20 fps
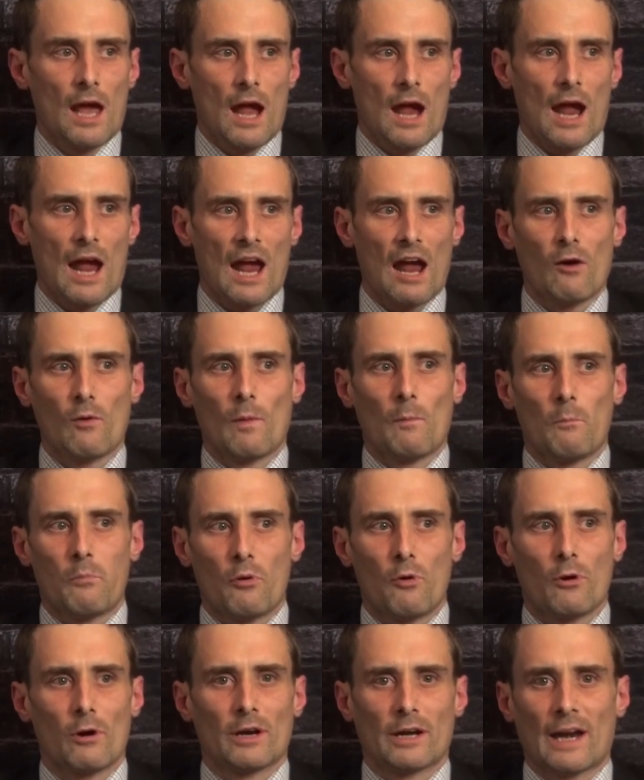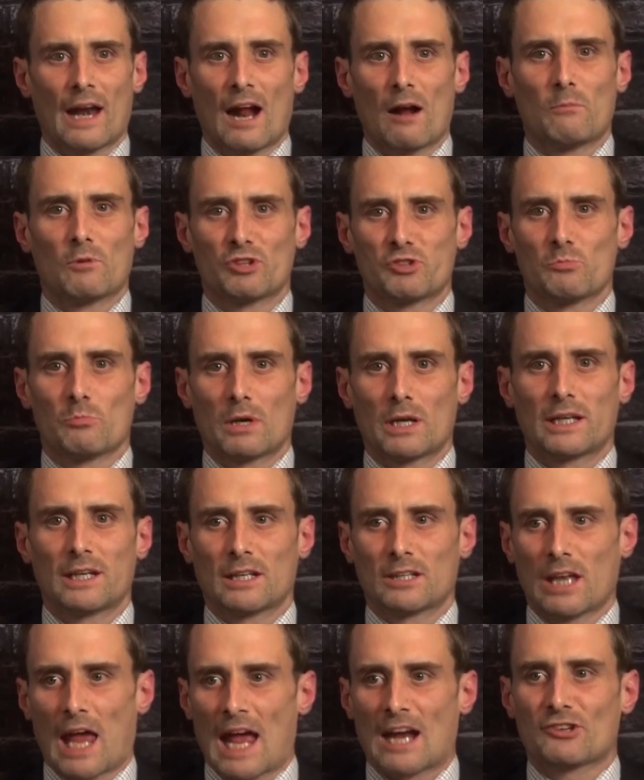how important, how much money
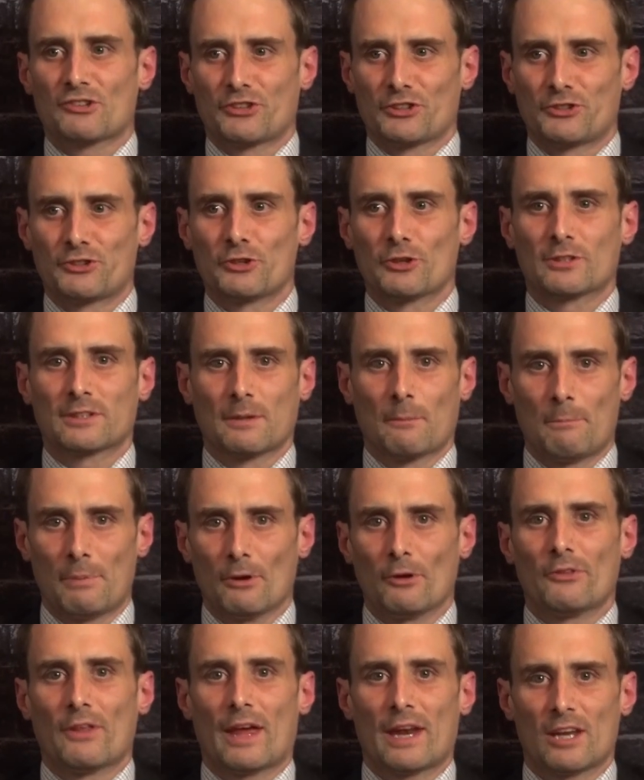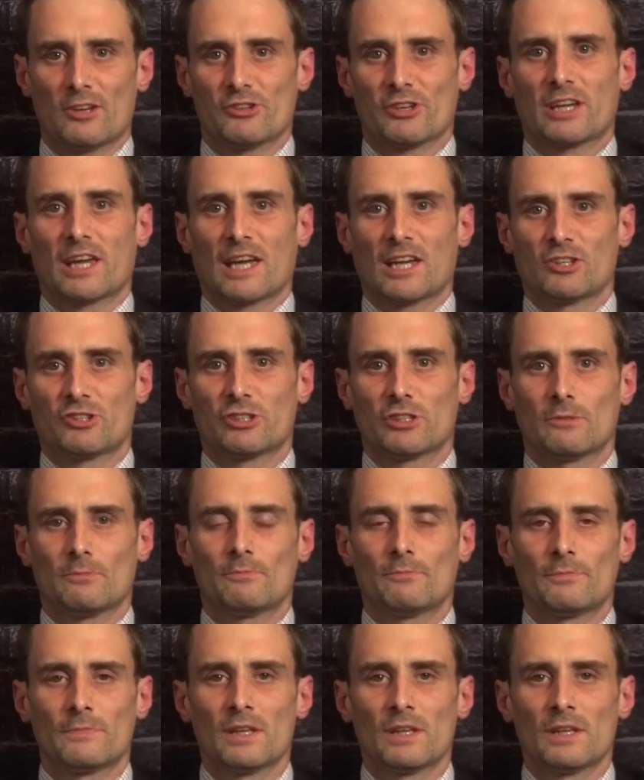it actually took to build that education.